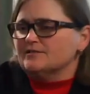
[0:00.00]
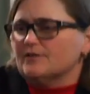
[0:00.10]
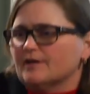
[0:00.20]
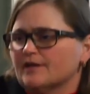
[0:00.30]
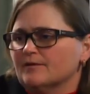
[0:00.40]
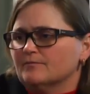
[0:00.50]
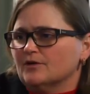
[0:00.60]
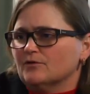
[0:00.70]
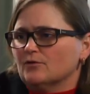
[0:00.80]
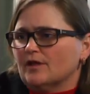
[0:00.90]
um,
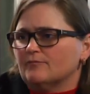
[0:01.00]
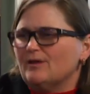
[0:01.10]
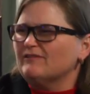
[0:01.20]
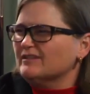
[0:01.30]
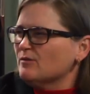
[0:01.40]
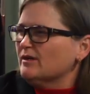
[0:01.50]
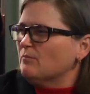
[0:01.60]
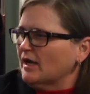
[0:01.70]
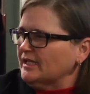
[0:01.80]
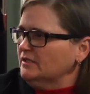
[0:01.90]
uh, we have a little bit
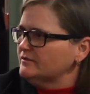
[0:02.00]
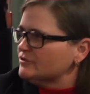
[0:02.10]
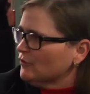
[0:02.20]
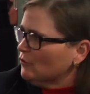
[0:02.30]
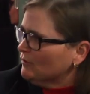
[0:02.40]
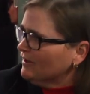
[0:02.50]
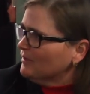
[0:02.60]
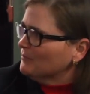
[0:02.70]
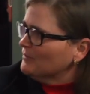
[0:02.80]
of money, so um,